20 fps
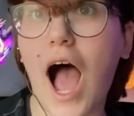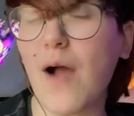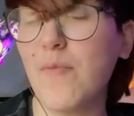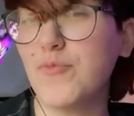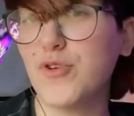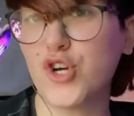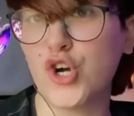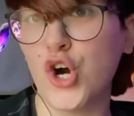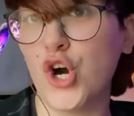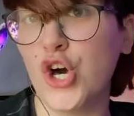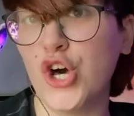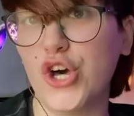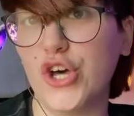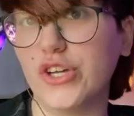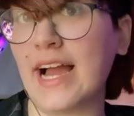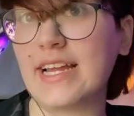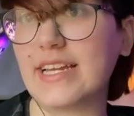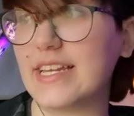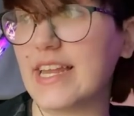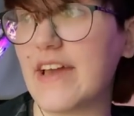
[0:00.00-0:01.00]
I'm good.
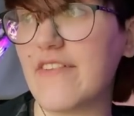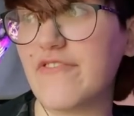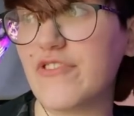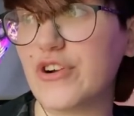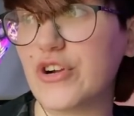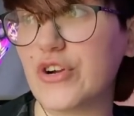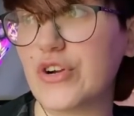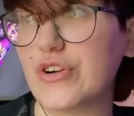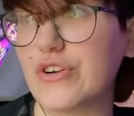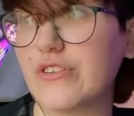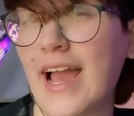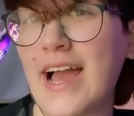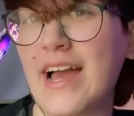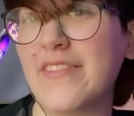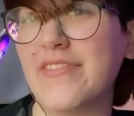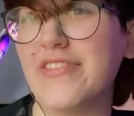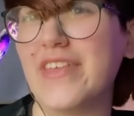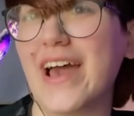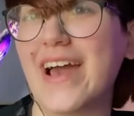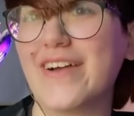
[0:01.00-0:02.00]
I never
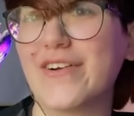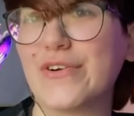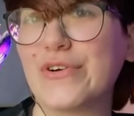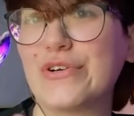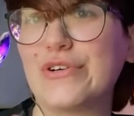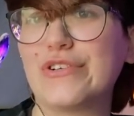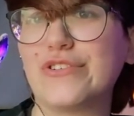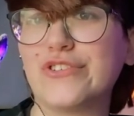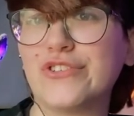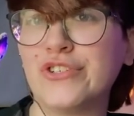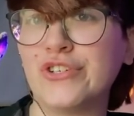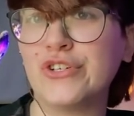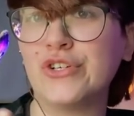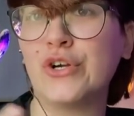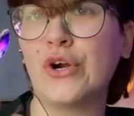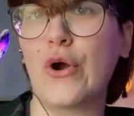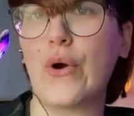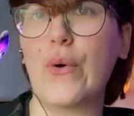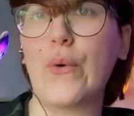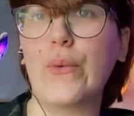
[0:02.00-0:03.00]
had that urge to
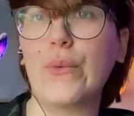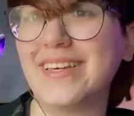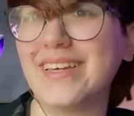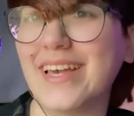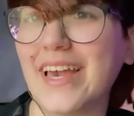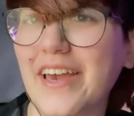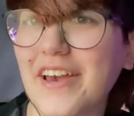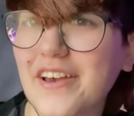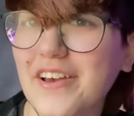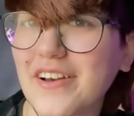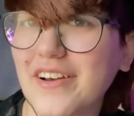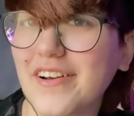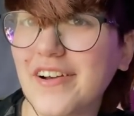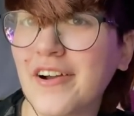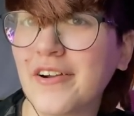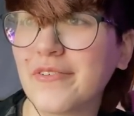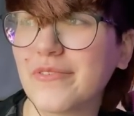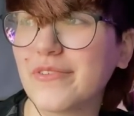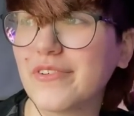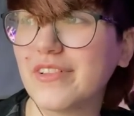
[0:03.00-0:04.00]
go get
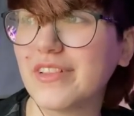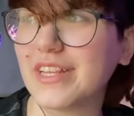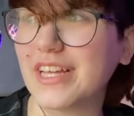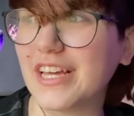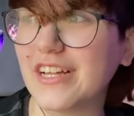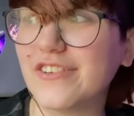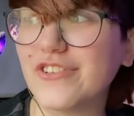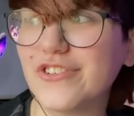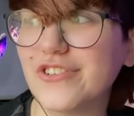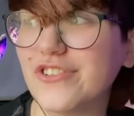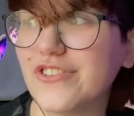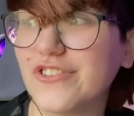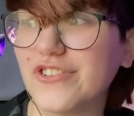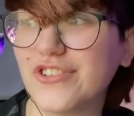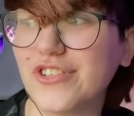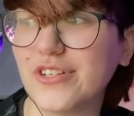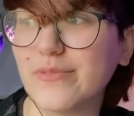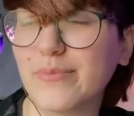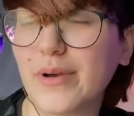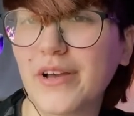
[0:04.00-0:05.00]
a
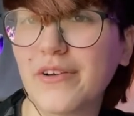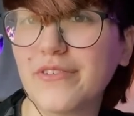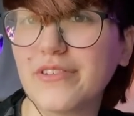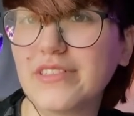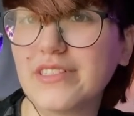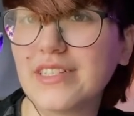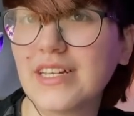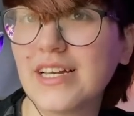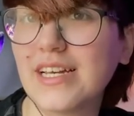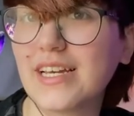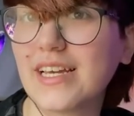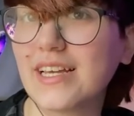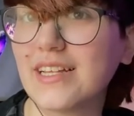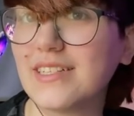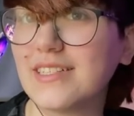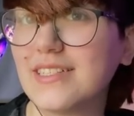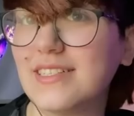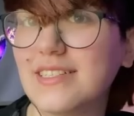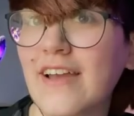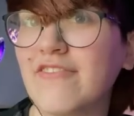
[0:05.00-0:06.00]
relationship. I was like,
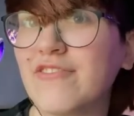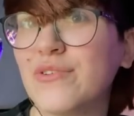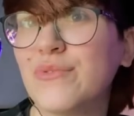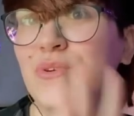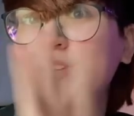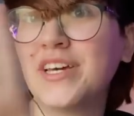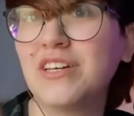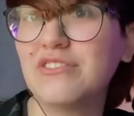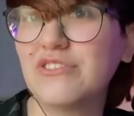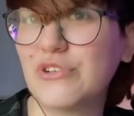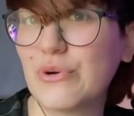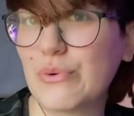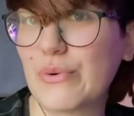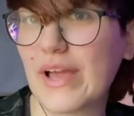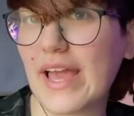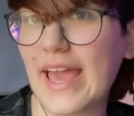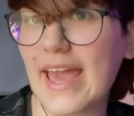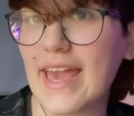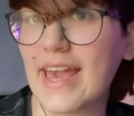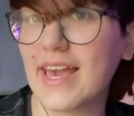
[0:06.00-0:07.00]
is everyone else
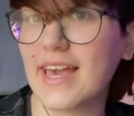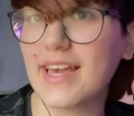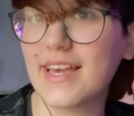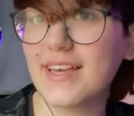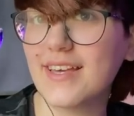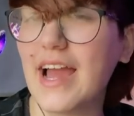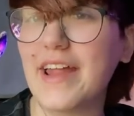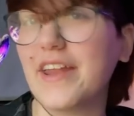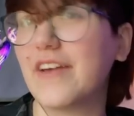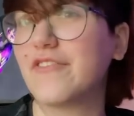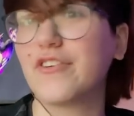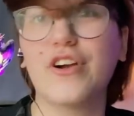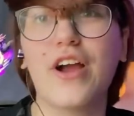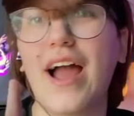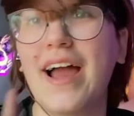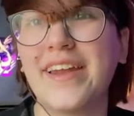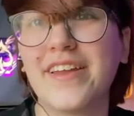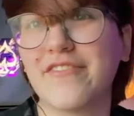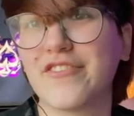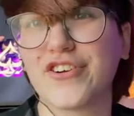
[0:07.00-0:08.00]
okay? I
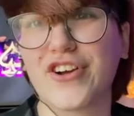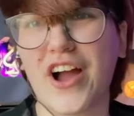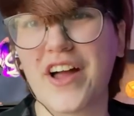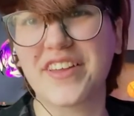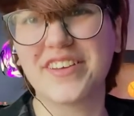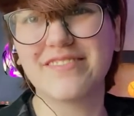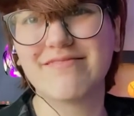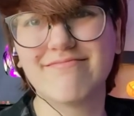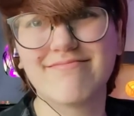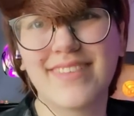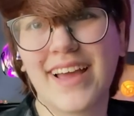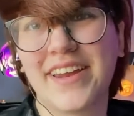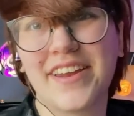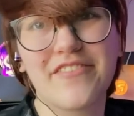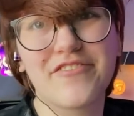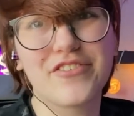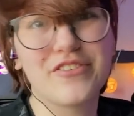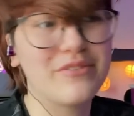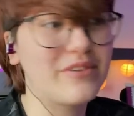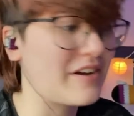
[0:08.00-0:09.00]
never got it. I
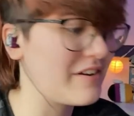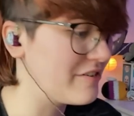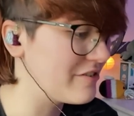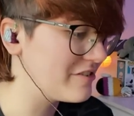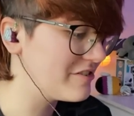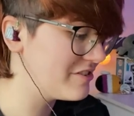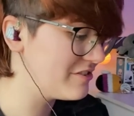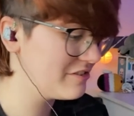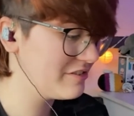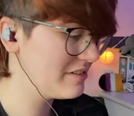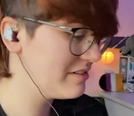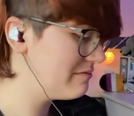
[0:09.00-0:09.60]
never understood